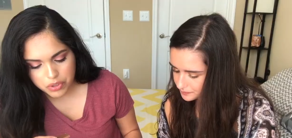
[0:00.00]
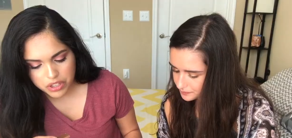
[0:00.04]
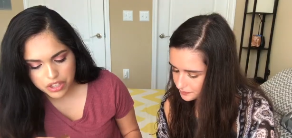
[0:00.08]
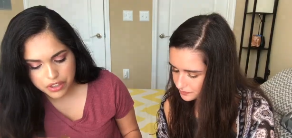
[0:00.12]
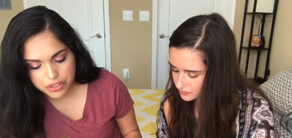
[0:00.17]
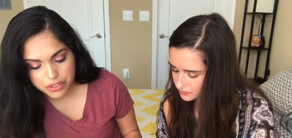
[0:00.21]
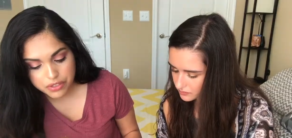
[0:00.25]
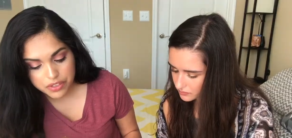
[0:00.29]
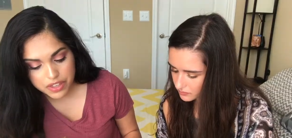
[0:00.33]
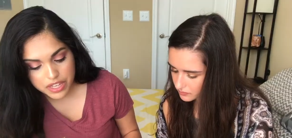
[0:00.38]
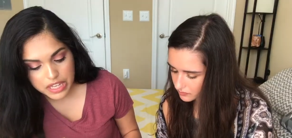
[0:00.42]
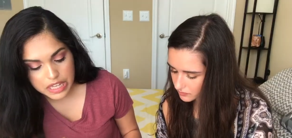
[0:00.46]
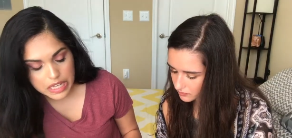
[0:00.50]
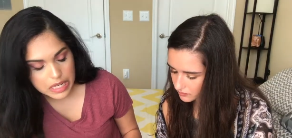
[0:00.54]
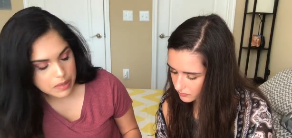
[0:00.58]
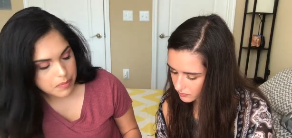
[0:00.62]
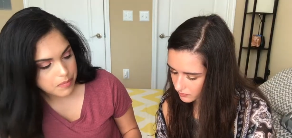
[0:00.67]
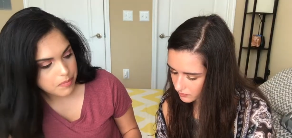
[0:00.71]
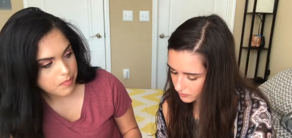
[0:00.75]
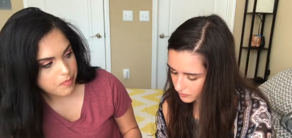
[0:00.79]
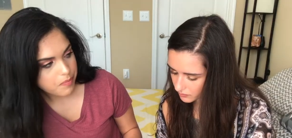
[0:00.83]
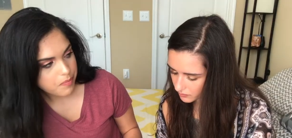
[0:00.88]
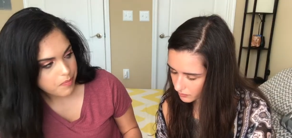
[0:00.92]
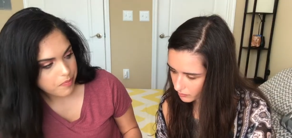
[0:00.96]
Speaker 1: Really thin.
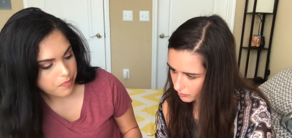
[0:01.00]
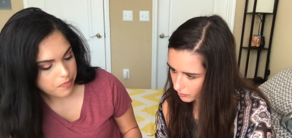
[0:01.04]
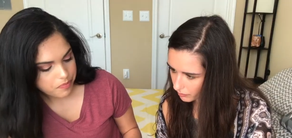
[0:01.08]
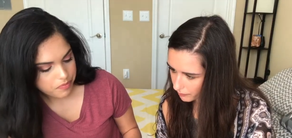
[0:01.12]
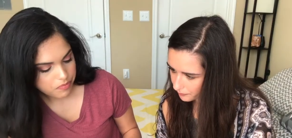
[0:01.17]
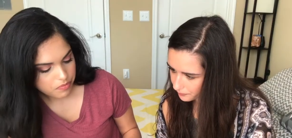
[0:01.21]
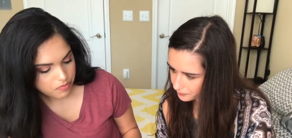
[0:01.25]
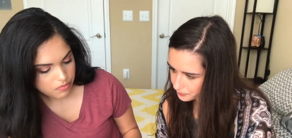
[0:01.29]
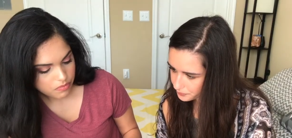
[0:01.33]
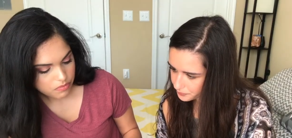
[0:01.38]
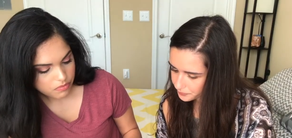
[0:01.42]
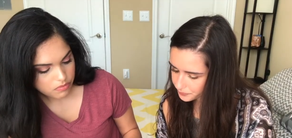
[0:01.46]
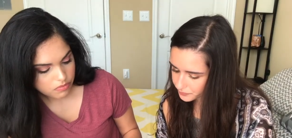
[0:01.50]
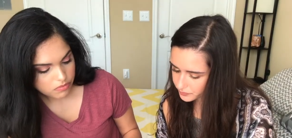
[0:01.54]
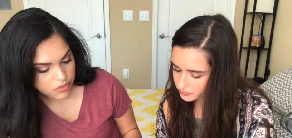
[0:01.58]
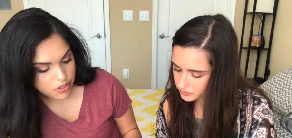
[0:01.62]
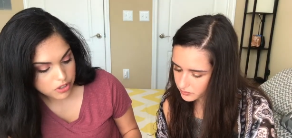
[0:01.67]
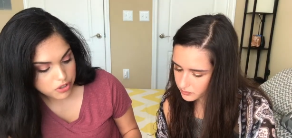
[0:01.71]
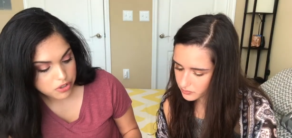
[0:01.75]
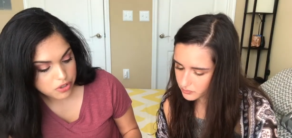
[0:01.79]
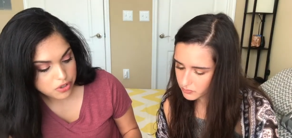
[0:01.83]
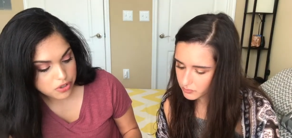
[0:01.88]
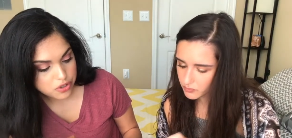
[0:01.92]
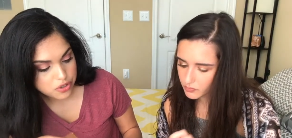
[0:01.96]

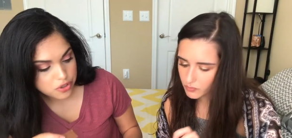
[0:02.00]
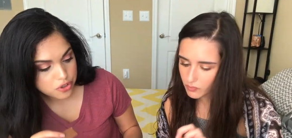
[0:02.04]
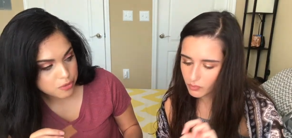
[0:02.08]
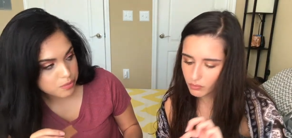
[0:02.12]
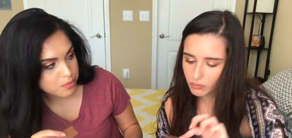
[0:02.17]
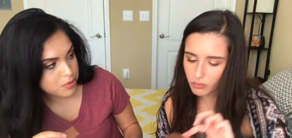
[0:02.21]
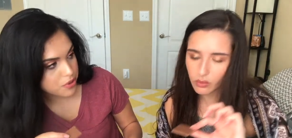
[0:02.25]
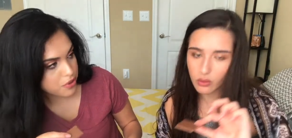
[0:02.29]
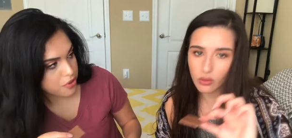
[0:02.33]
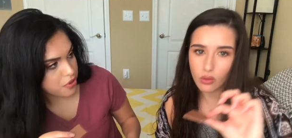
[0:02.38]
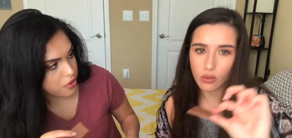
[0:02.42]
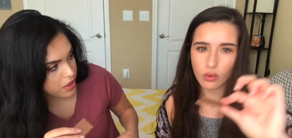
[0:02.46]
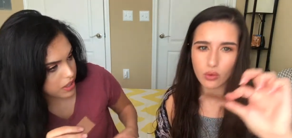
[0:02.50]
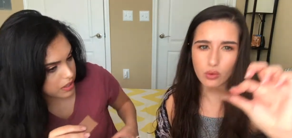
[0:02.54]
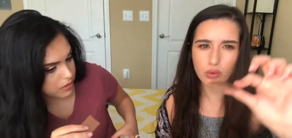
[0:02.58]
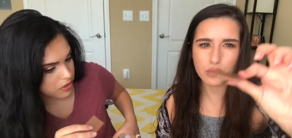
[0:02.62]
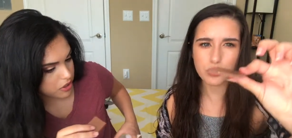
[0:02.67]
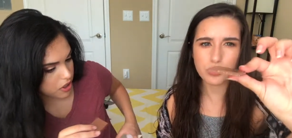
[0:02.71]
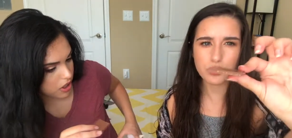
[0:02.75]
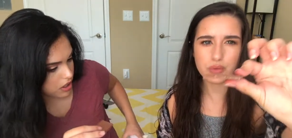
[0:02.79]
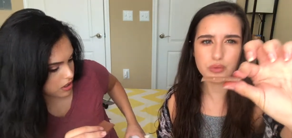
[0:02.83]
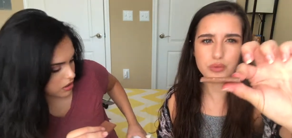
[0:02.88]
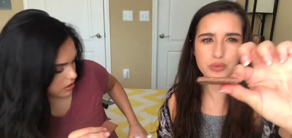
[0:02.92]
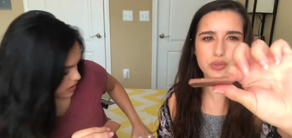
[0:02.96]
They're super thin
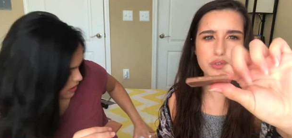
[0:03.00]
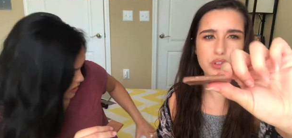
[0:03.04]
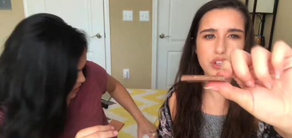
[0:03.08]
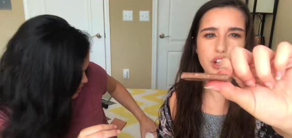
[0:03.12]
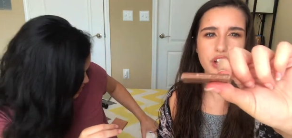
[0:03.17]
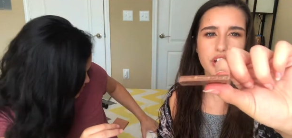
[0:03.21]
chocolates. Ooh,